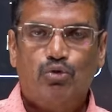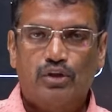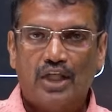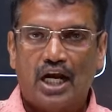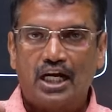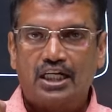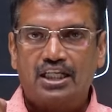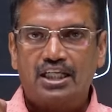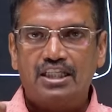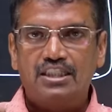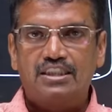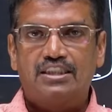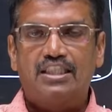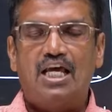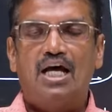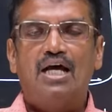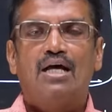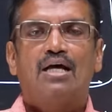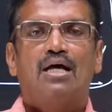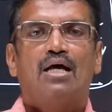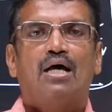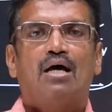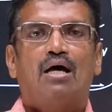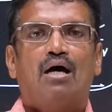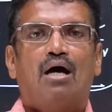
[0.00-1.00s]
That is the,
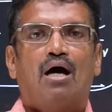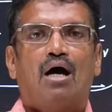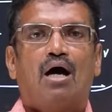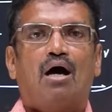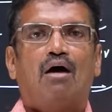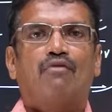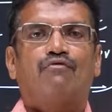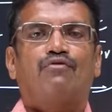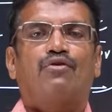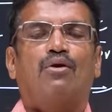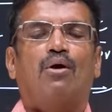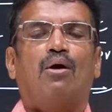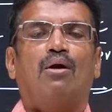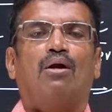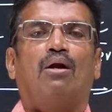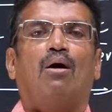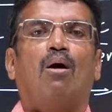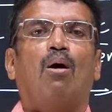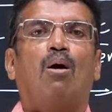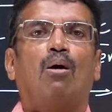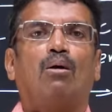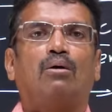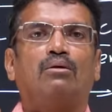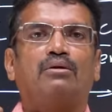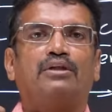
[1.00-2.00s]
after all,
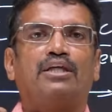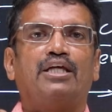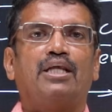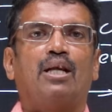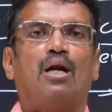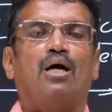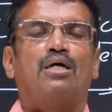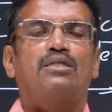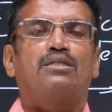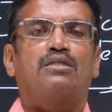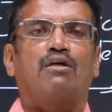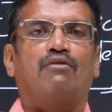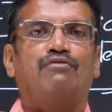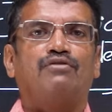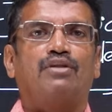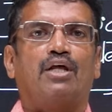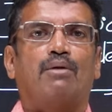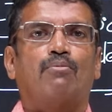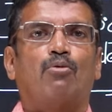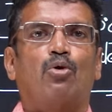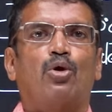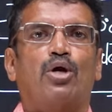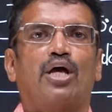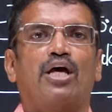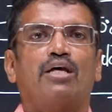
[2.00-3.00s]
all the laws of
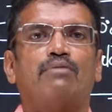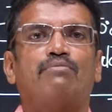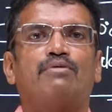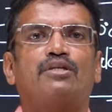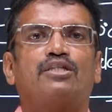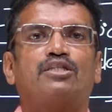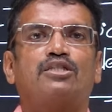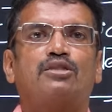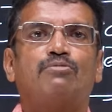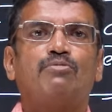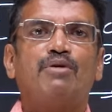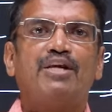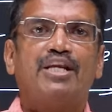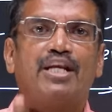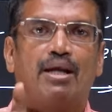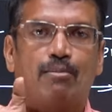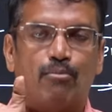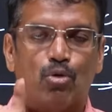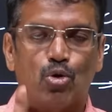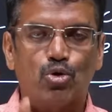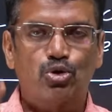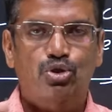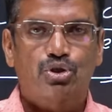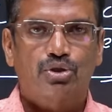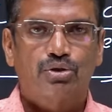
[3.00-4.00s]
thermodynamics mean
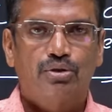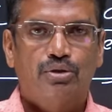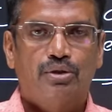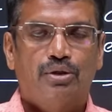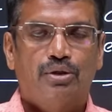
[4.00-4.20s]
about.